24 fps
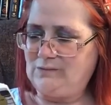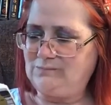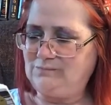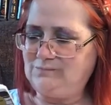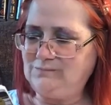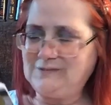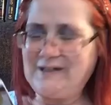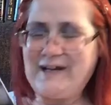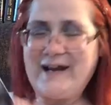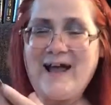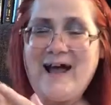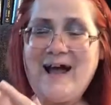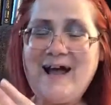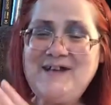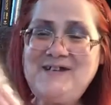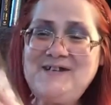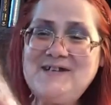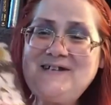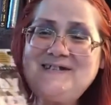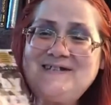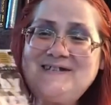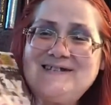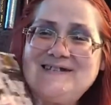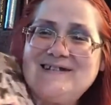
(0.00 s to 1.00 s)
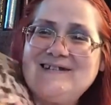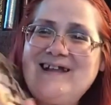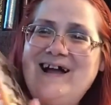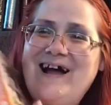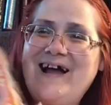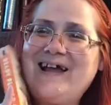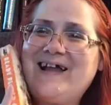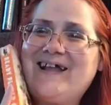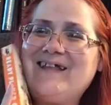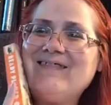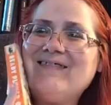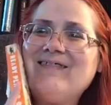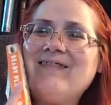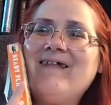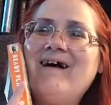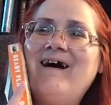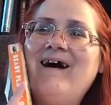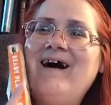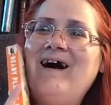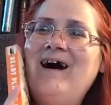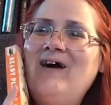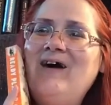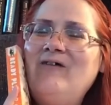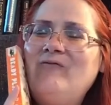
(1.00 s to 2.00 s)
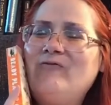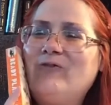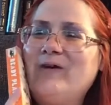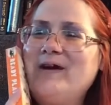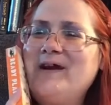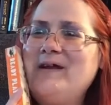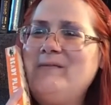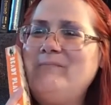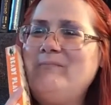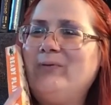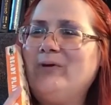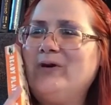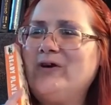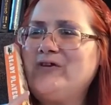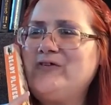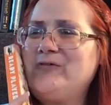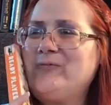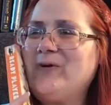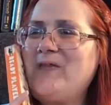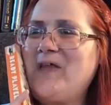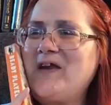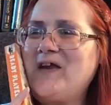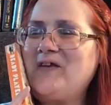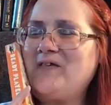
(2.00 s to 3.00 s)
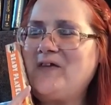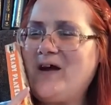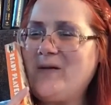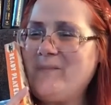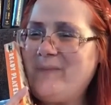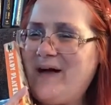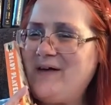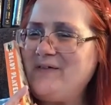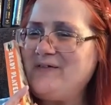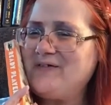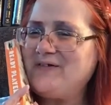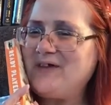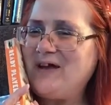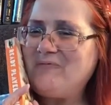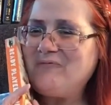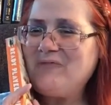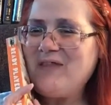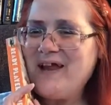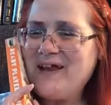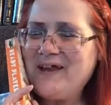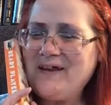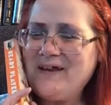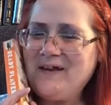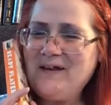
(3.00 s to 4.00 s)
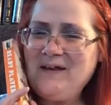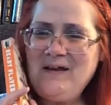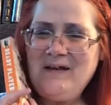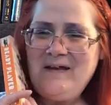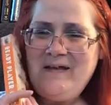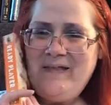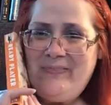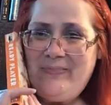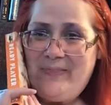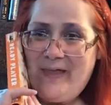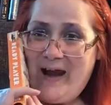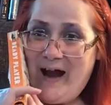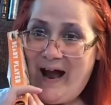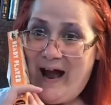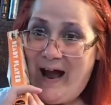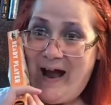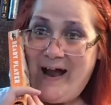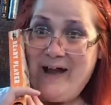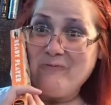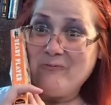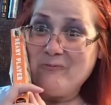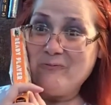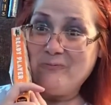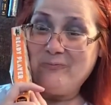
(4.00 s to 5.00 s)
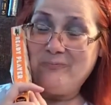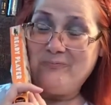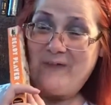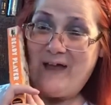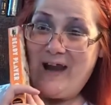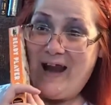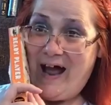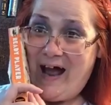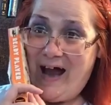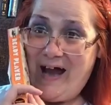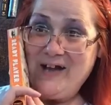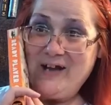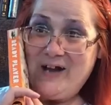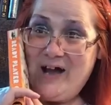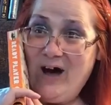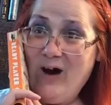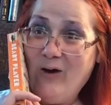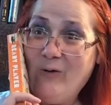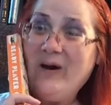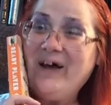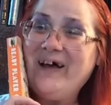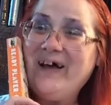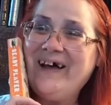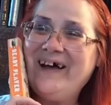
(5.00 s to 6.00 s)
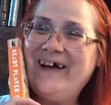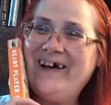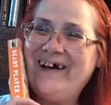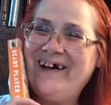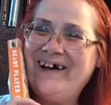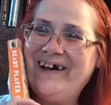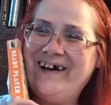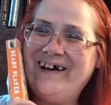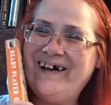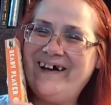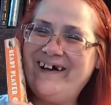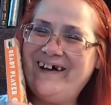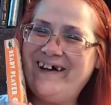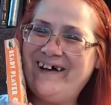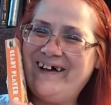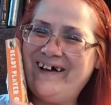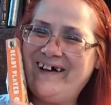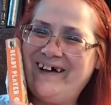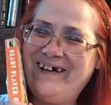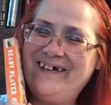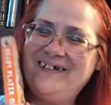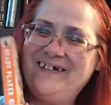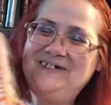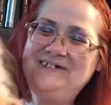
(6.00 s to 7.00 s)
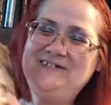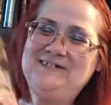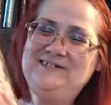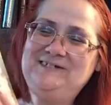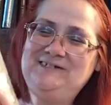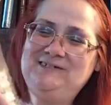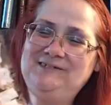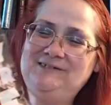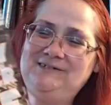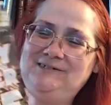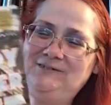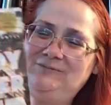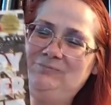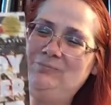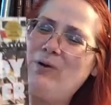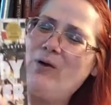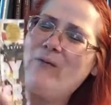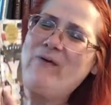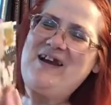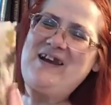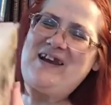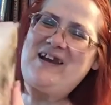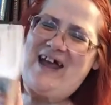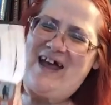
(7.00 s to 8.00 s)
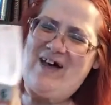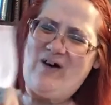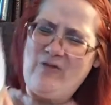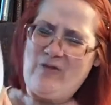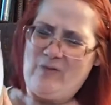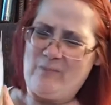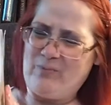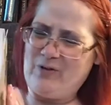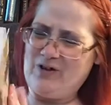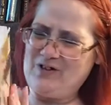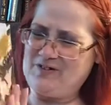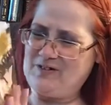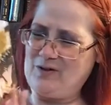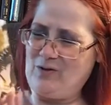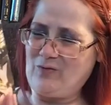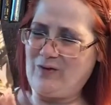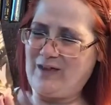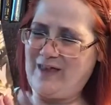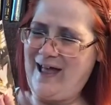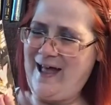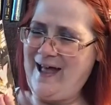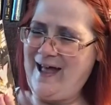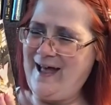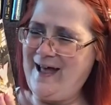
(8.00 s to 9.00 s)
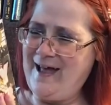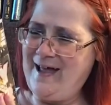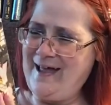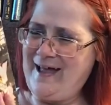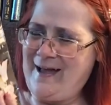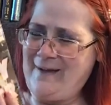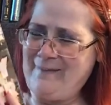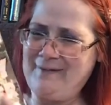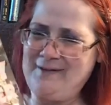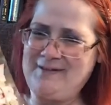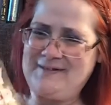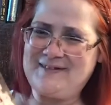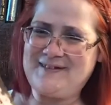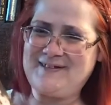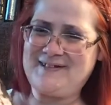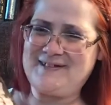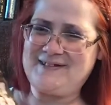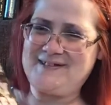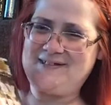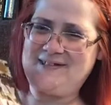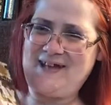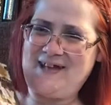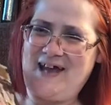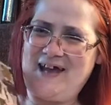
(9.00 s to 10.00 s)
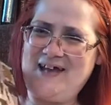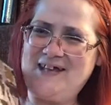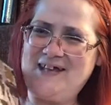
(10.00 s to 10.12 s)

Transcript: Like I just like love reading books where they talk about stuff like it, that I that I know. but right now the book's okay. I would say